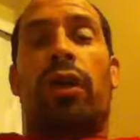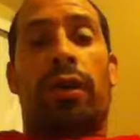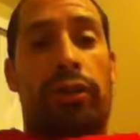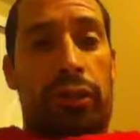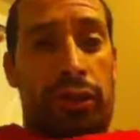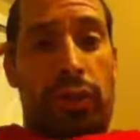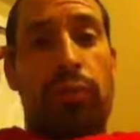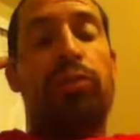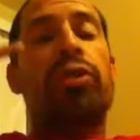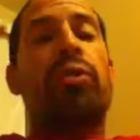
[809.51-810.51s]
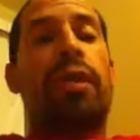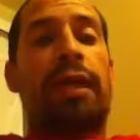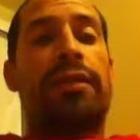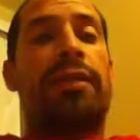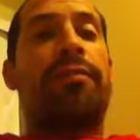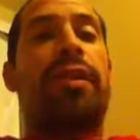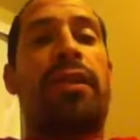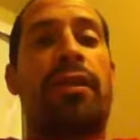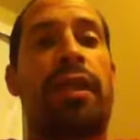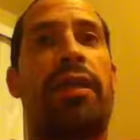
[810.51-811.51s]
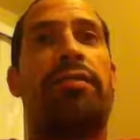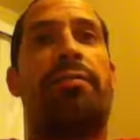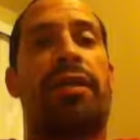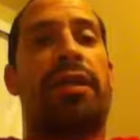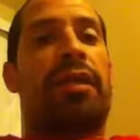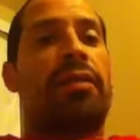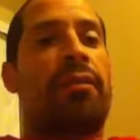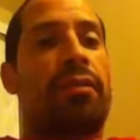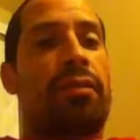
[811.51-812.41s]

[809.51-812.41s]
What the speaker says: It's a delusional concept. The internet is big, and